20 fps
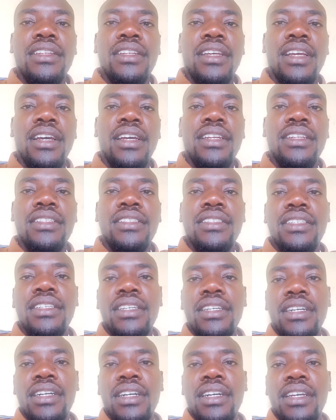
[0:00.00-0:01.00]
can
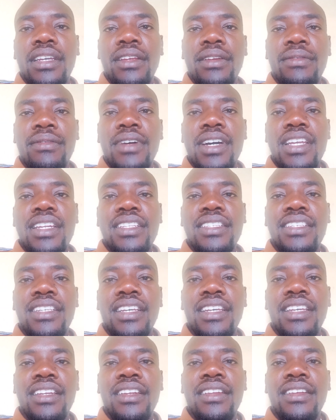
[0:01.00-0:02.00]
sink in one
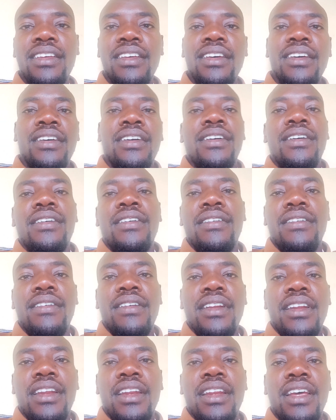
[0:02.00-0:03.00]
side or
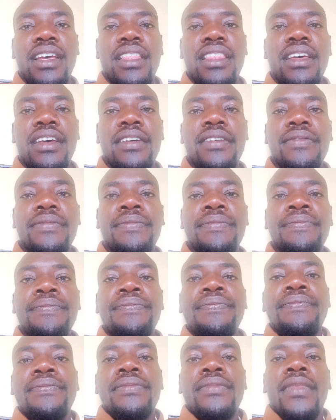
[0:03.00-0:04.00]
another.
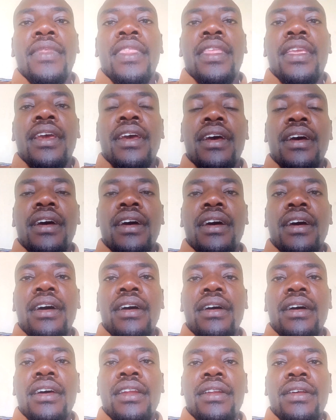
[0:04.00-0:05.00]

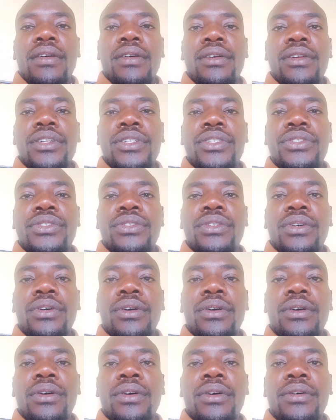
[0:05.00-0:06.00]
And
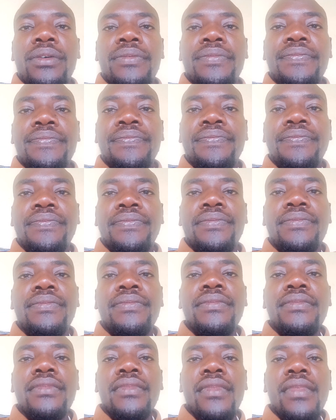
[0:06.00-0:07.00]
also
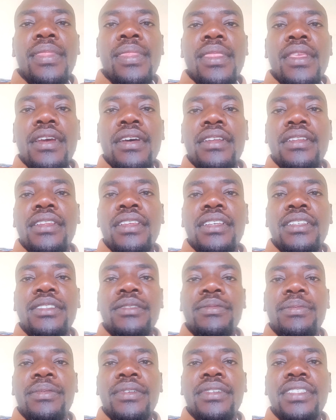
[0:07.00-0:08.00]
this
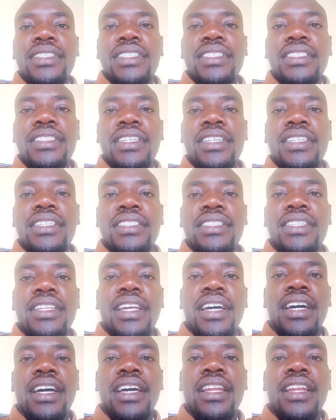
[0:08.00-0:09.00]
procedure is
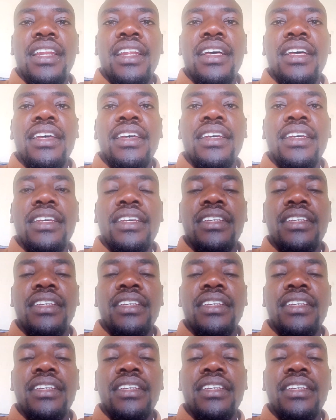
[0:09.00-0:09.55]
done